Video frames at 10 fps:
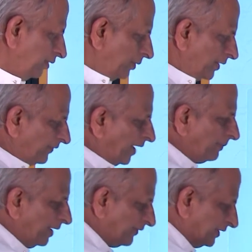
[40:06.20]
what is the
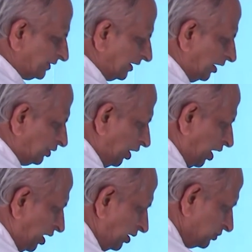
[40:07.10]
formula for ethyl
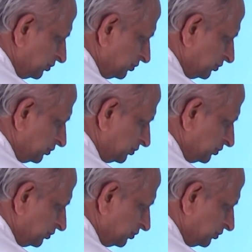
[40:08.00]
alcohol?